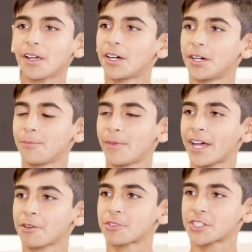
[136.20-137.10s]
Um,
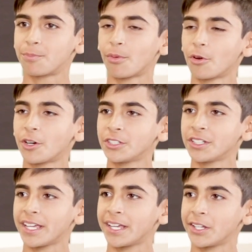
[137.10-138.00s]
I was
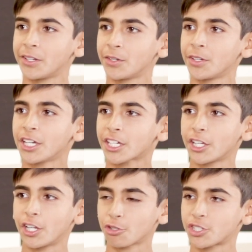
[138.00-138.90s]
born in
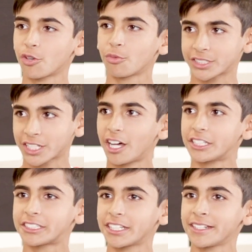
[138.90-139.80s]
Kenosha,
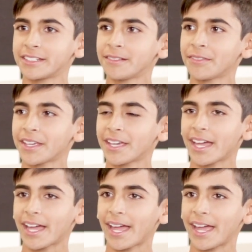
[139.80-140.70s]
Wisconsin,
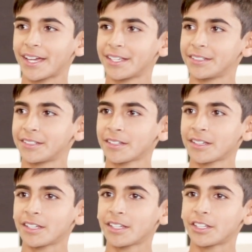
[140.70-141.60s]
and
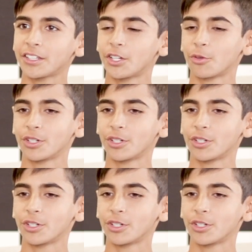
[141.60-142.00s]
there